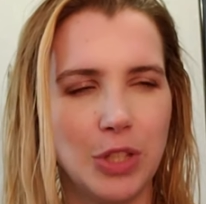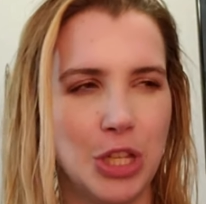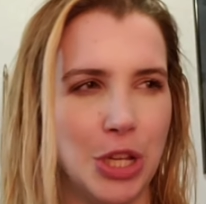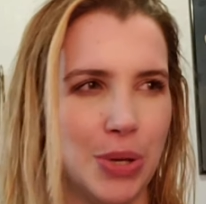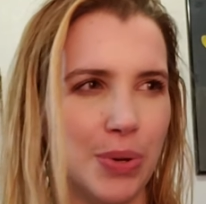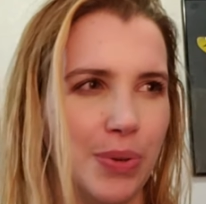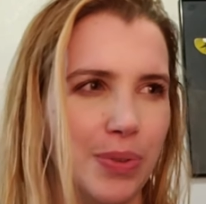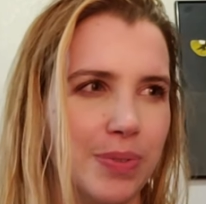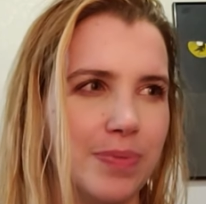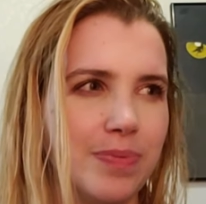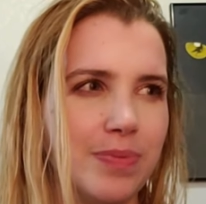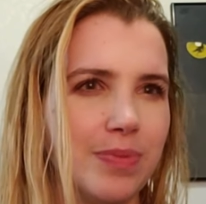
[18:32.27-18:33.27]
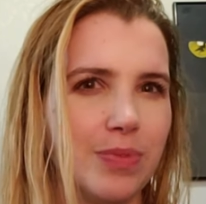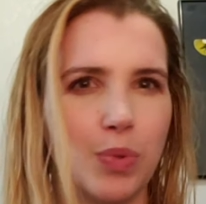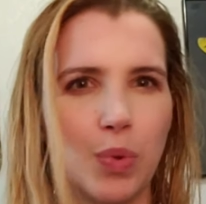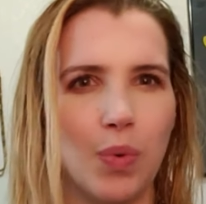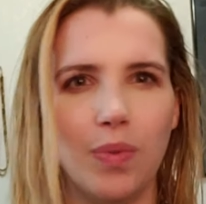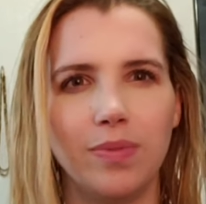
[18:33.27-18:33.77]
to
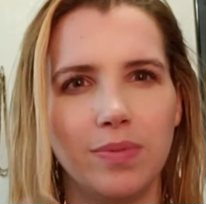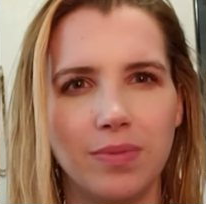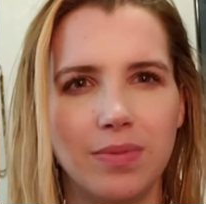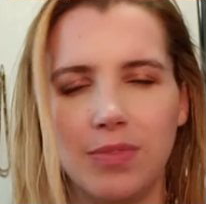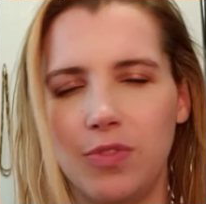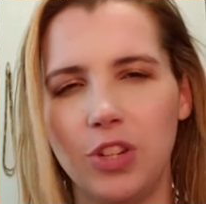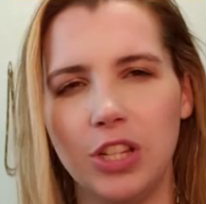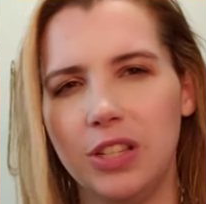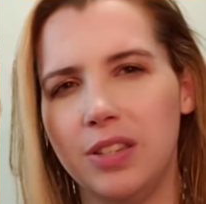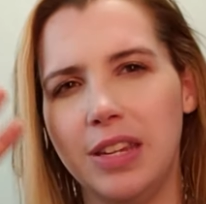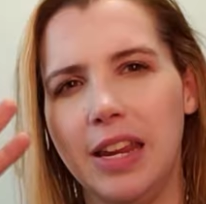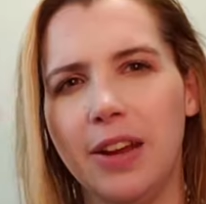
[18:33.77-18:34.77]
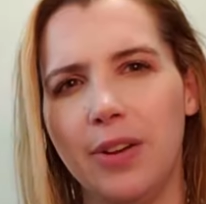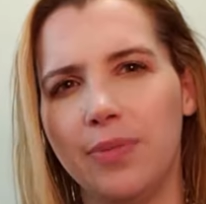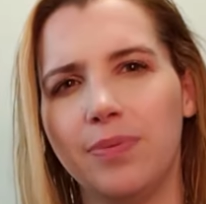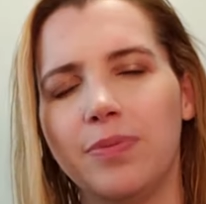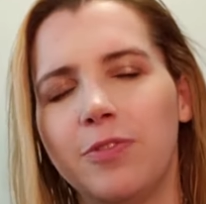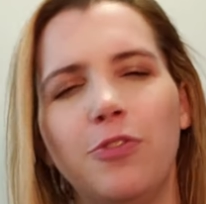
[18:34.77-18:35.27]
just, you know,
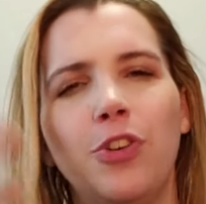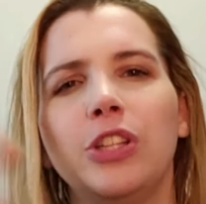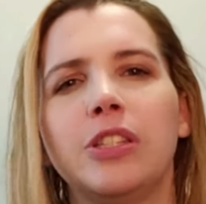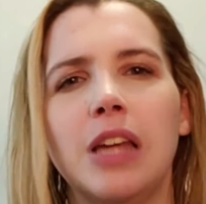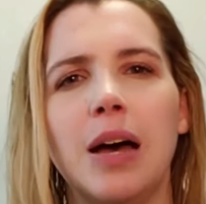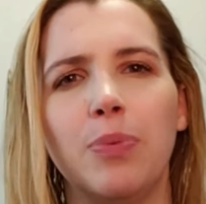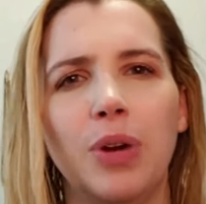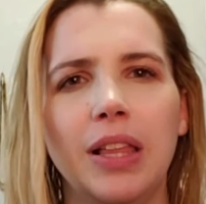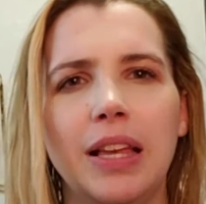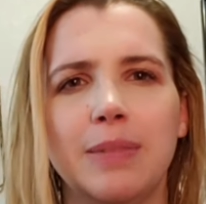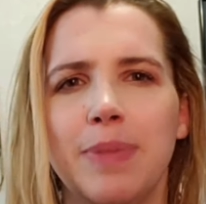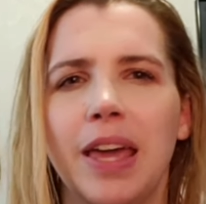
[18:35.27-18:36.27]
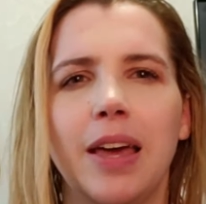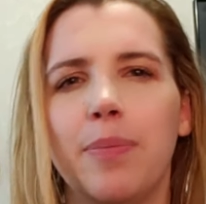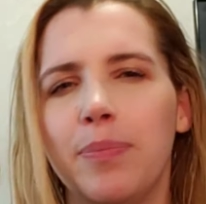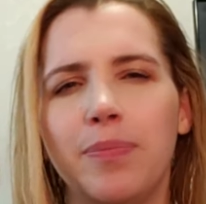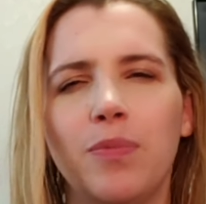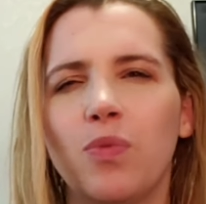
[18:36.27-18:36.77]
full stop, wear less makeup.
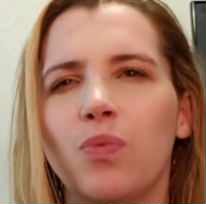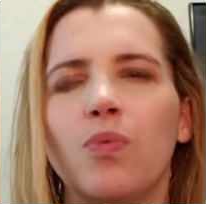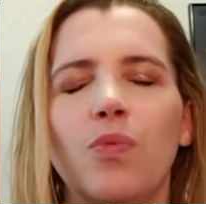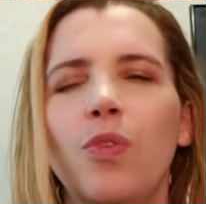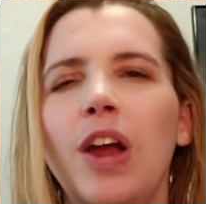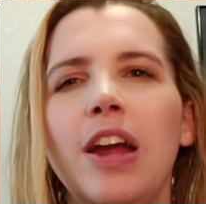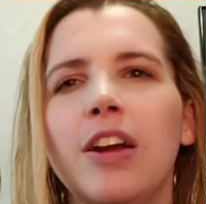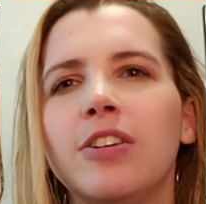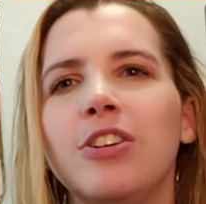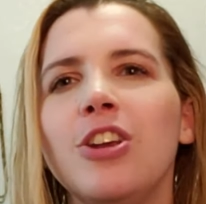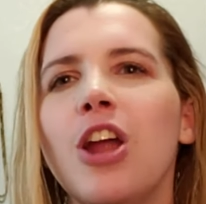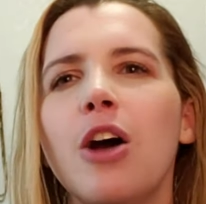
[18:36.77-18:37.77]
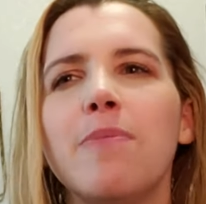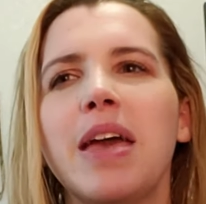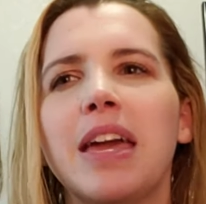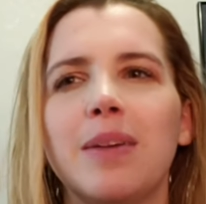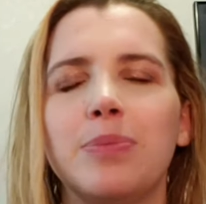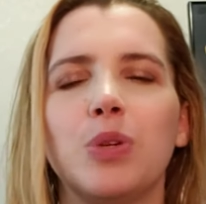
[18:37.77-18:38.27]
Wear no
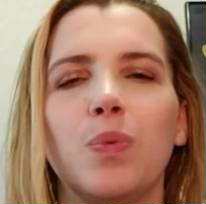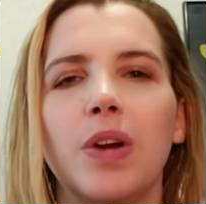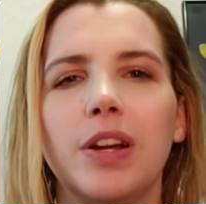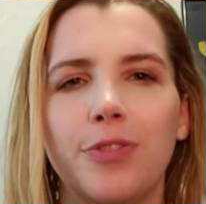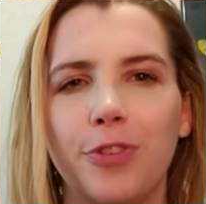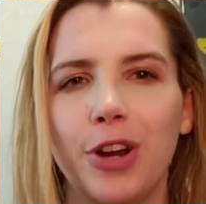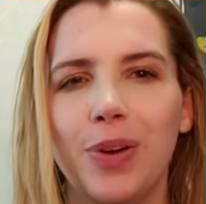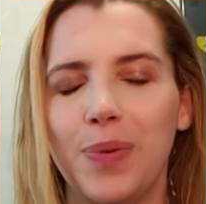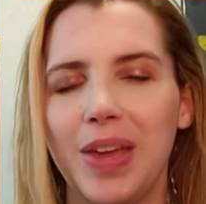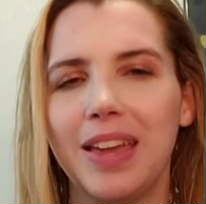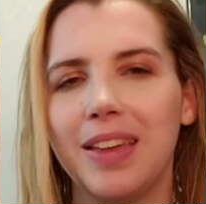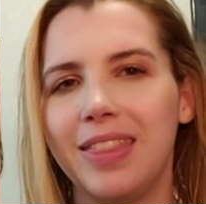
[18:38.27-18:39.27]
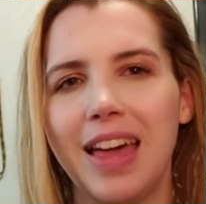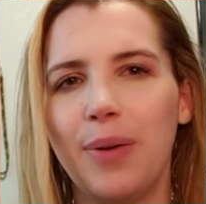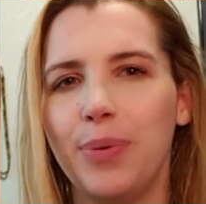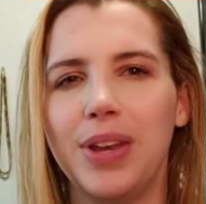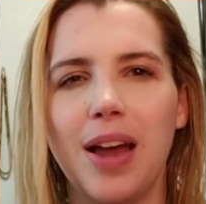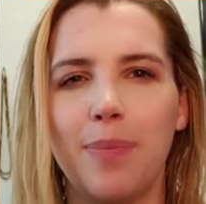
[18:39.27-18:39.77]
makeup to work for a week. That
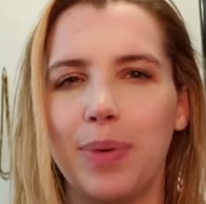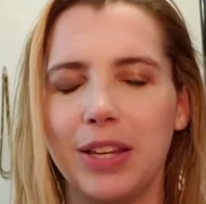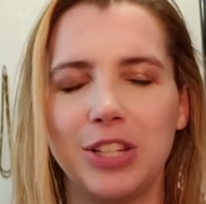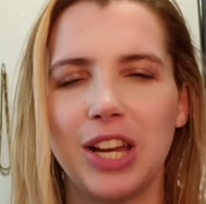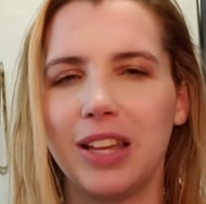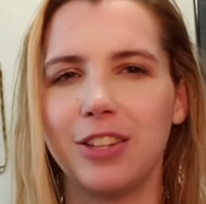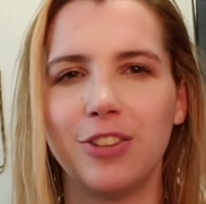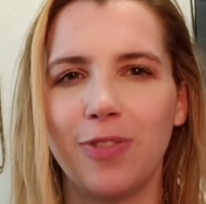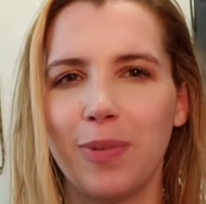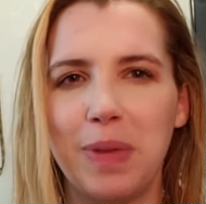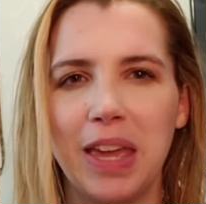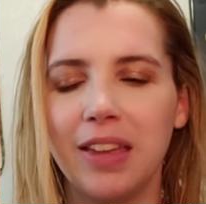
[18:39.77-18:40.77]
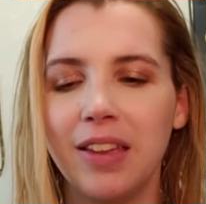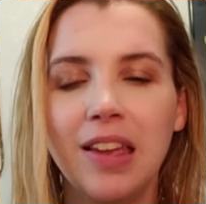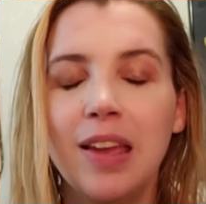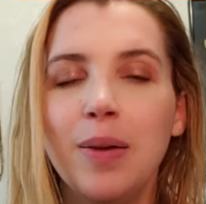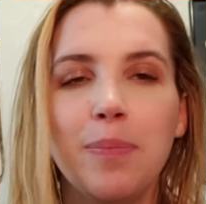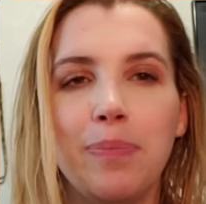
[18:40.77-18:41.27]
would not be a challenge for me
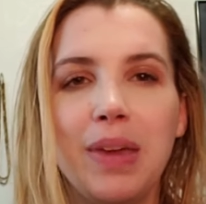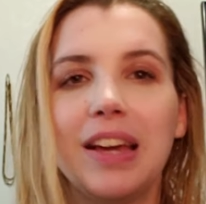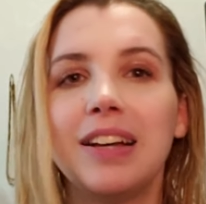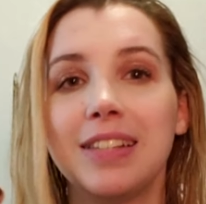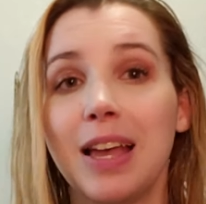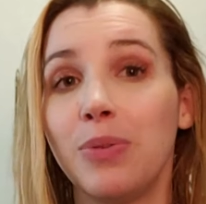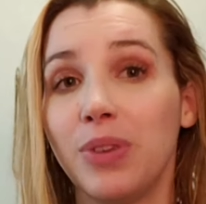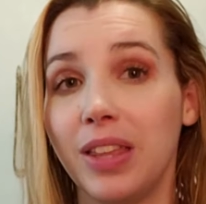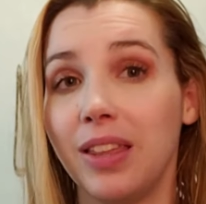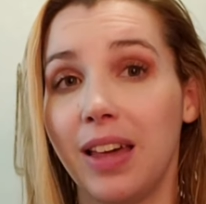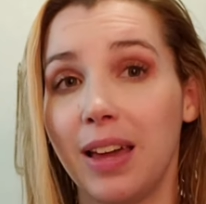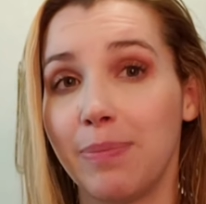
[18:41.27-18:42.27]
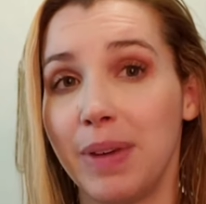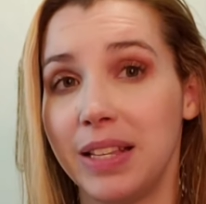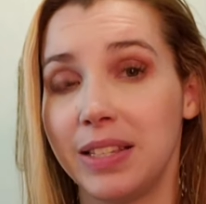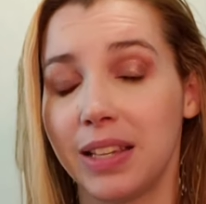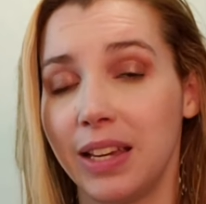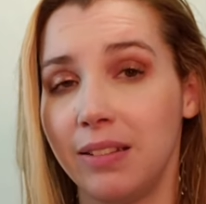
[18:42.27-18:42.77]
because I really like my
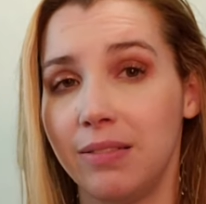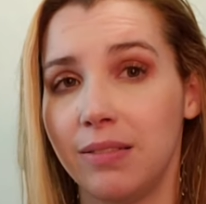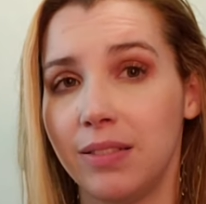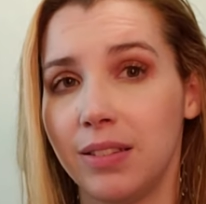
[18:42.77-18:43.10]
skin.